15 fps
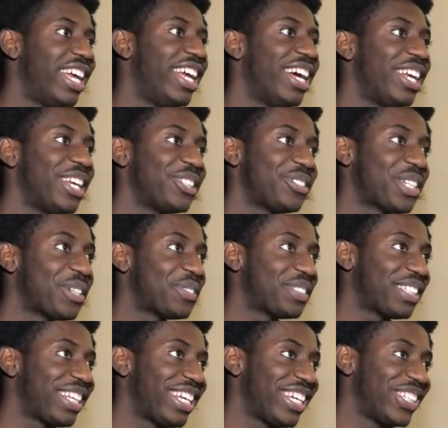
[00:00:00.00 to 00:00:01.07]
That's what I'm
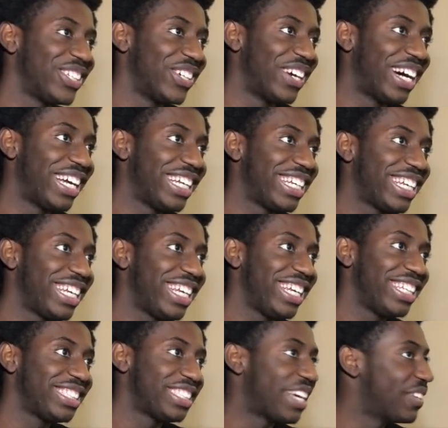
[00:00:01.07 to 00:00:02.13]
saying though, high key,
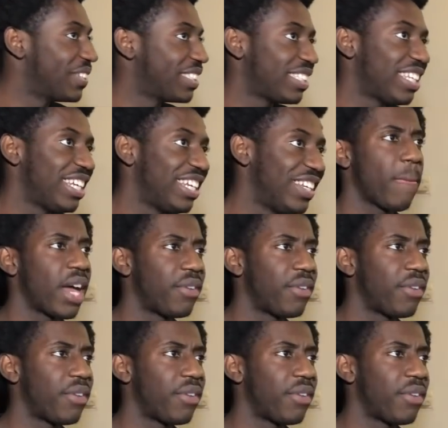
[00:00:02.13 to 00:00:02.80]
you sound the same.